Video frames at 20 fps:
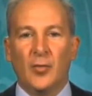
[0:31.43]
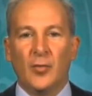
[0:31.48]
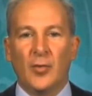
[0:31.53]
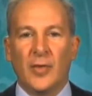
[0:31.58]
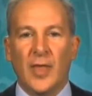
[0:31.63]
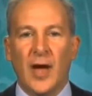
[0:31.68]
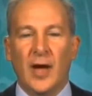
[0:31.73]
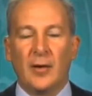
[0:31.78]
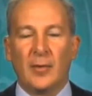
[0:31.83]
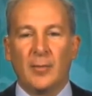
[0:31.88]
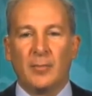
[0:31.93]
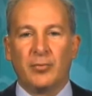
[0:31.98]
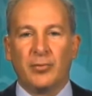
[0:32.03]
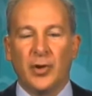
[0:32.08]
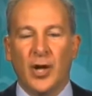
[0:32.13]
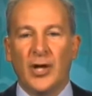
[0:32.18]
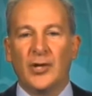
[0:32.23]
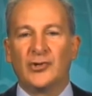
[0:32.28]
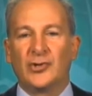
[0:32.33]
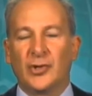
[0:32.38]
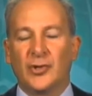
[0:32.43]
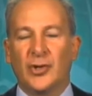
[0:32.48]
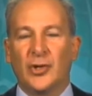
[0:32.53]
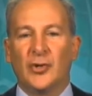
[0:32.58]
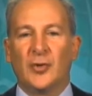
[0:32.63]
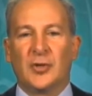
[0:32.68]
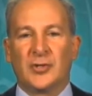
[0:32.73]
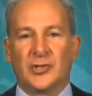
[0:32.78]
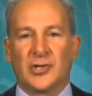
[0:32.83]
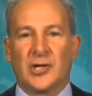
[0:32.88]
without plunging the
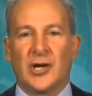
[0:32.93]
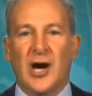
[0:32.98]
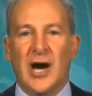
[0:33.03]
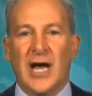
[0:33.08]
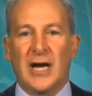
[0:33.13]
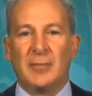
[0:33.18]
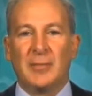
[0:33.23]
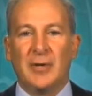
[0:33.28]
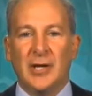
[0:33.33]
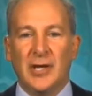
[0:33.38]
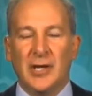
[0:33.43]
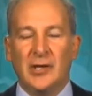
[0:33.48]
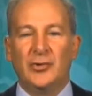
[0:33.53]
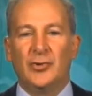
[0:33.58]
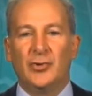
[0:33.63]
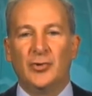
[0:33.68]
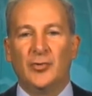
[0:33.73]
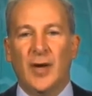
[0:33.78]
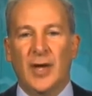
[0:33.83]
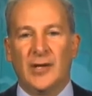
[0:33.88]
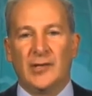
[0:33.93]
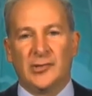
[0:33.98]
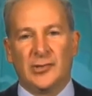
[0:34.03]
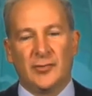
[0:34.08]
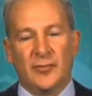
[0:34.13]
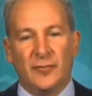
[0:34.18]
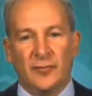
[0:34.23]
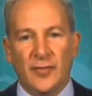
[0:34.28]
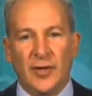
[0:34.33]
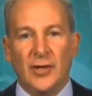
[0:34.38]
U.S. economy into a
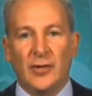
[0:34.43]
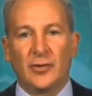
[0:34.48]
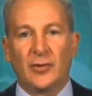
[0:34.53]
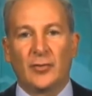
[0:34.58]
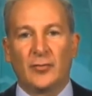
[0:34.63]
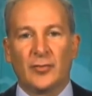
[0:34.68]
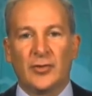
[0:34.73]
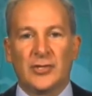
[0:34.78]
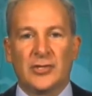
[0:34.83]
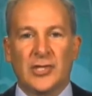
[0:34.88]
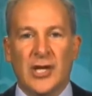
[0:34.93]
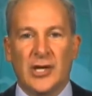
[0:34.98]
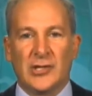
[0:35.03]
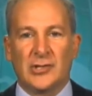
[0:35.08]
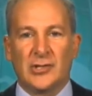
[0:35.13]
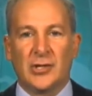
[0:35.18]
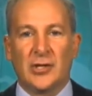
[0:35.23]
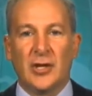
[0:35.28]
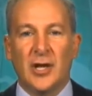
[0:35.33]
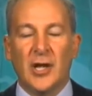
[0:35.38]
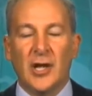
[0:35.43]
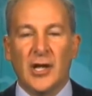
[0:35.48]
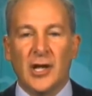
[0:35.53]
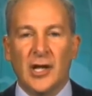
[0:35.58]
severe recession.